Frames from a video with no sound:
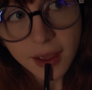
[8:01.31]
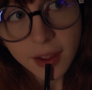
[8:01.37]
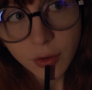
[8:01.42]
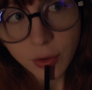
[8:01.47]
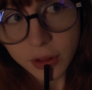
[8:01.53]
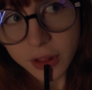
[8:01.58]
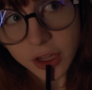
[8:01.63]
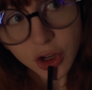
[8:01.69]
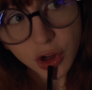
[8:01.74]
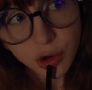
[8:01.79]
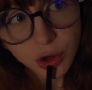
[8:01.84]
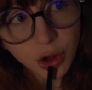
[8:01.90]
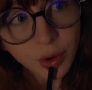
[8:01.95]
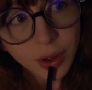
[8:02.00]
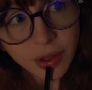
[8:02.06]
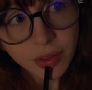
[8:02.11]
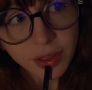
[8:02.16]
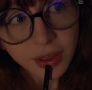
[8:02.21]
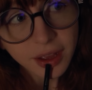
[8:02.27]
I really don't know
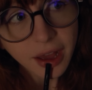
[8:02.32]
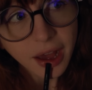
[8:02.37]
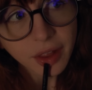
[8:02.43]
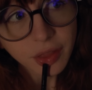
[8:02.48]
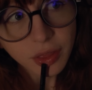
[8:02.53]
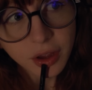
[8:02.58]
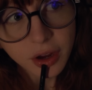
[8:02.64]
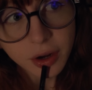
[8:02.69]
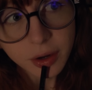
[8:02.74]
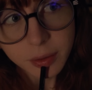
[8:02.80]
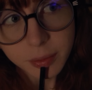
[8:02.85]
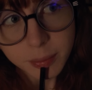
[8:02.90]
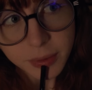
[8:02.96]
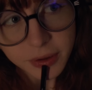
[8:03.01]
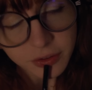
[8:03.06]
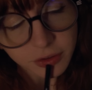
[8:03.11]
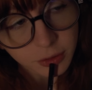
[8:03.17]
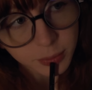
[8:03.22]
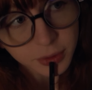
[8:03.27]
how they got there.
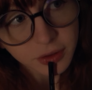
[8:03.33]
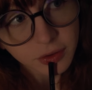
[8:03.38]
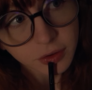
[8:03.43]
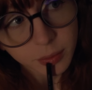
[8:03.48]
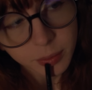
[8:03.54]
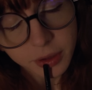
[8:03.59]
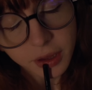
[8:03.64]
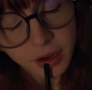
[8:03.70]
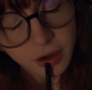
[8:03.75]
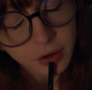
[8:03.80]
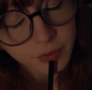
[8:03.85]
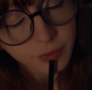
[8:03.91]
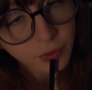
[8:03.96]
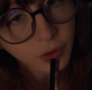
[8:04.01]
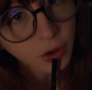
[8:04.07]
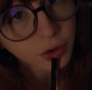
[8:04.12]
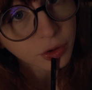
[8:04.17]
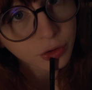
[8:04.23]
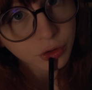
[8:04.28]
Must have been some kind of
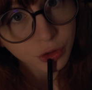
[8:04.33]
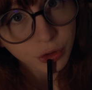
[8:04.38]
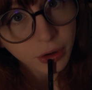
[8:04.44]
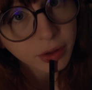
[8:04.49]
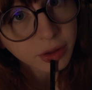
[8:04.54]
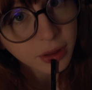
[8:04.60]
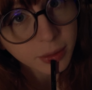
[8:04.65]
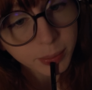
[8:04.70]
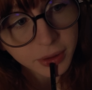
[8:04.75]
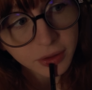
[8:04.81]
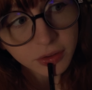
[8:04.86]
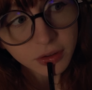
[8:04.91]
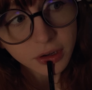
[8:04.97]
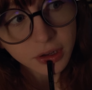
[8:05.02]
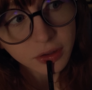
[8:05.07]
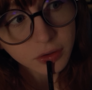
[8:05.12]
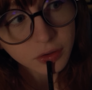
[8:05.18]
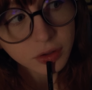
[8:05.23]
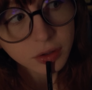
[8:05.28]
Australia
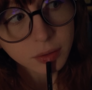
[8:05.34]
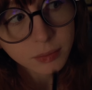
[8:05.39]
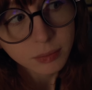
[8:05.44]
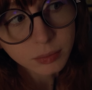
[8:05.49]
business.